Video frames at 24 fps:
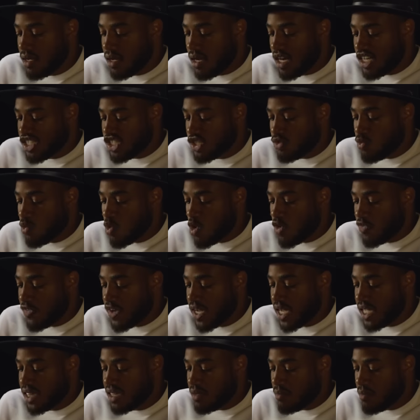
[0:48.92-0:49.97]
I swore if I
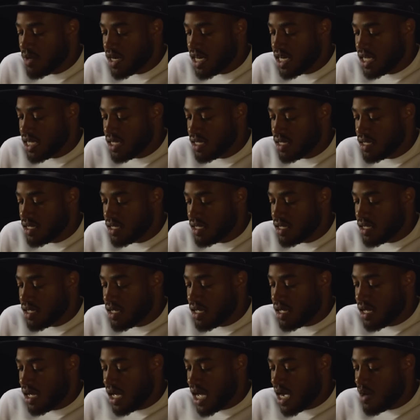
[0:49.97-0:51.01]
had the money,
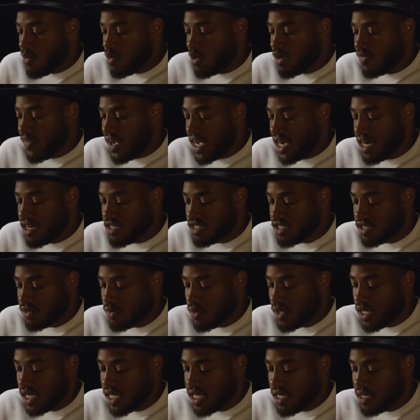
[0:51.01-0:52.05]
I would have hired
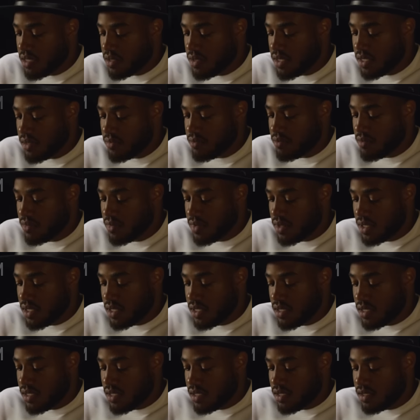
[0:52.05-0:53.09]
someone to kill him
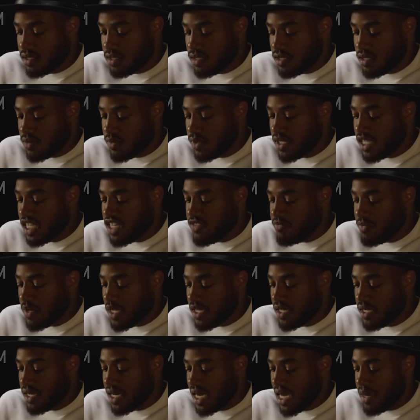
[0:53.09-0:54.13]
to relieve me
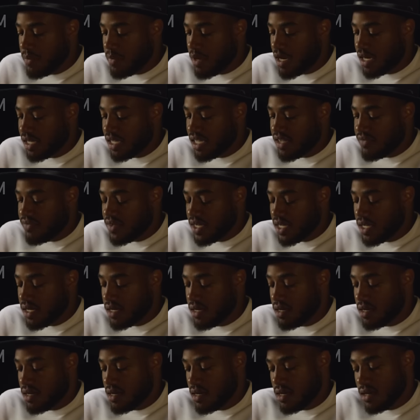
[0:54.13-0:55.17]
of the nightmare I lived
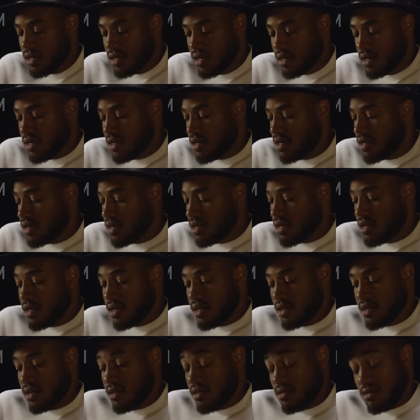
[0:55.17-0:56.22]

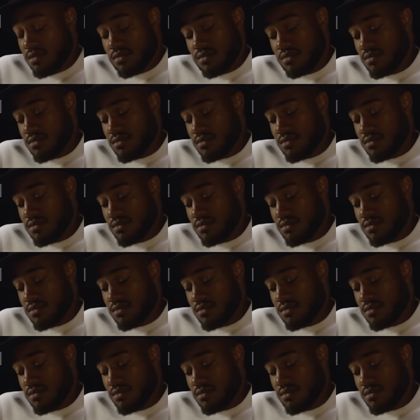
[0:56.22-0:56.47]
in.